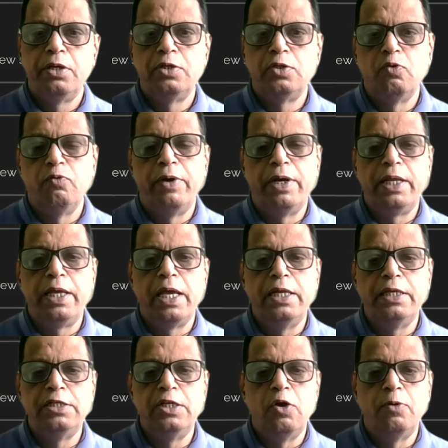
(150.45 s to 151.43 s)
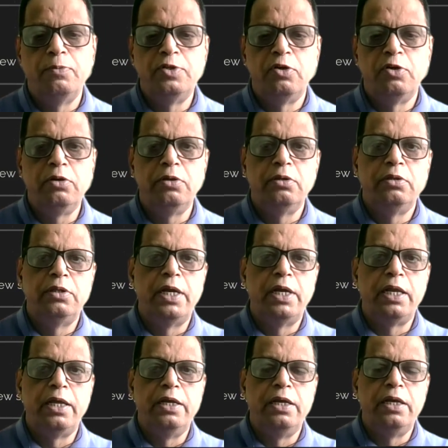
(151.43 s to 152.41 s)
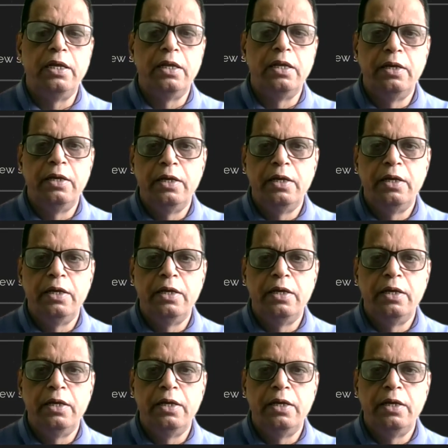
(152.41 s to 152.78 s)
So one can easily observe that in